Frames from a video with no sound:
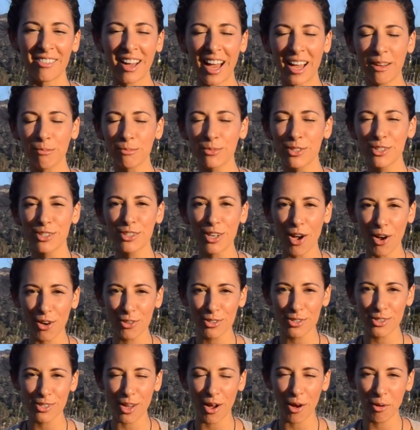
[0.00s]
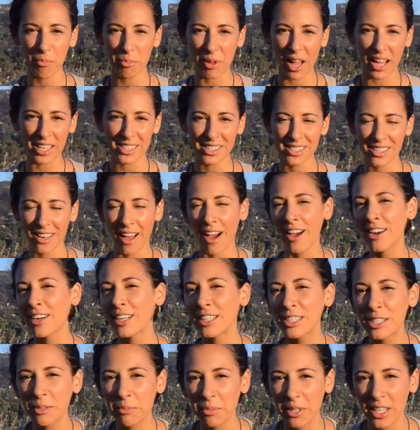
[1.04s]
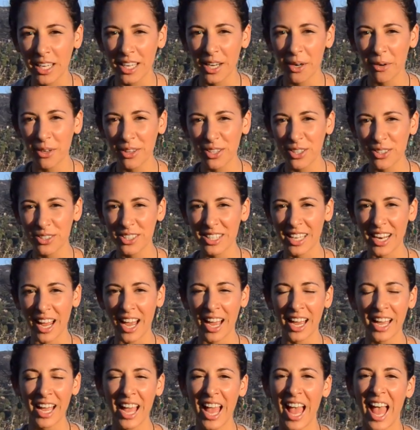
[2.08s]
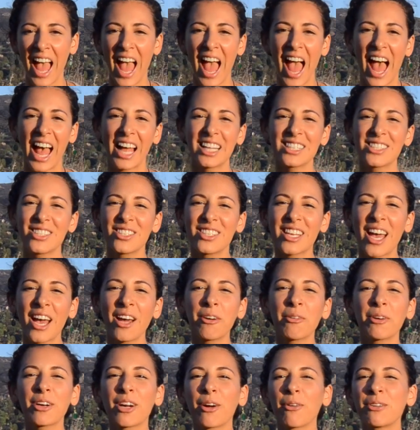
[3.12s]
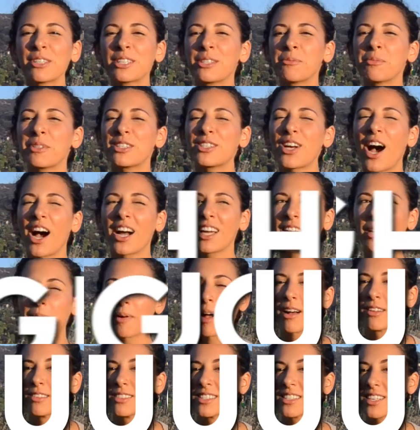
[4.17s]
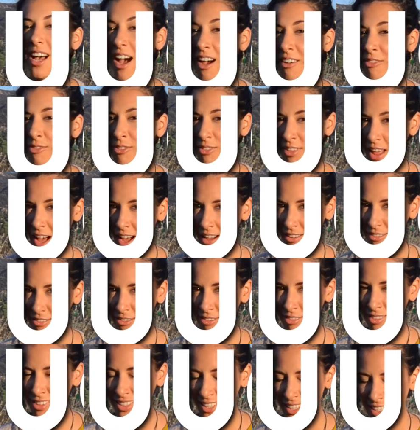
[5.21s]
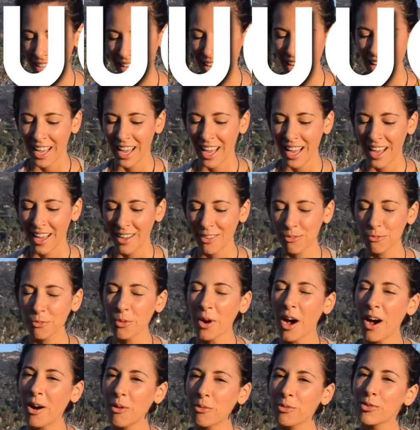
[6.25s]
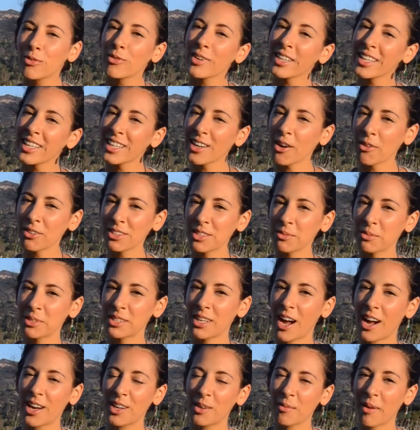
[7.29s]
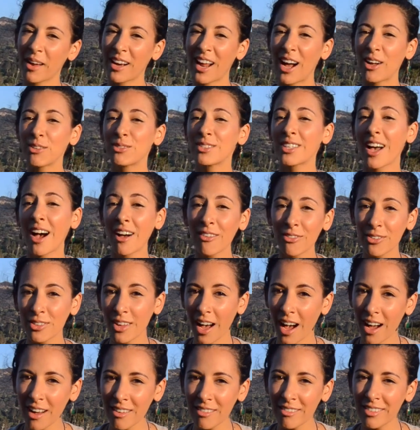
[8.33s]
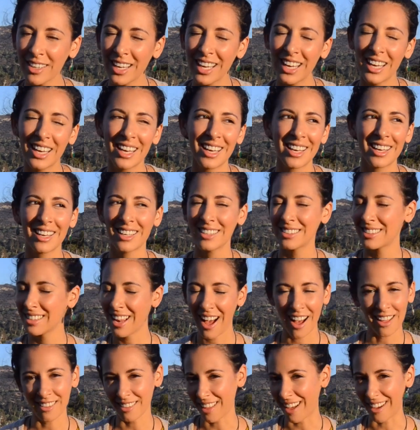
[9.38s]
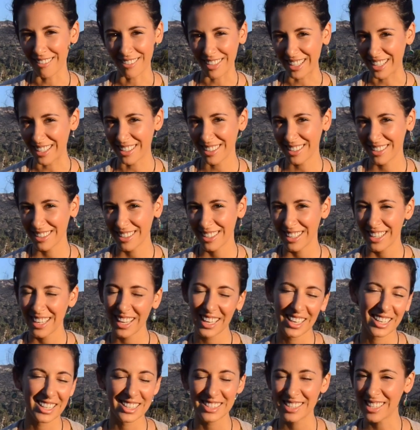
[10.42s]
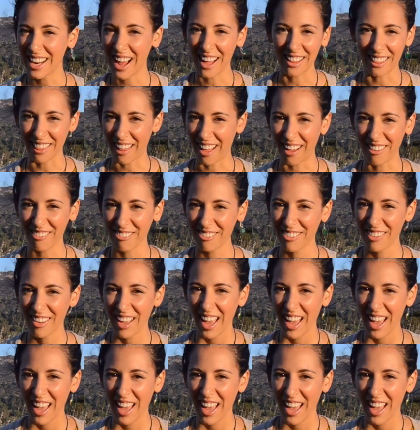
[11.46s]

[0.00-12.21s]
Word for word: I'm so blessed and honored to be here with you today. And today we're going to be talking about tough love. Well, we're really going to be talking about how tough love is not loving and it's not love.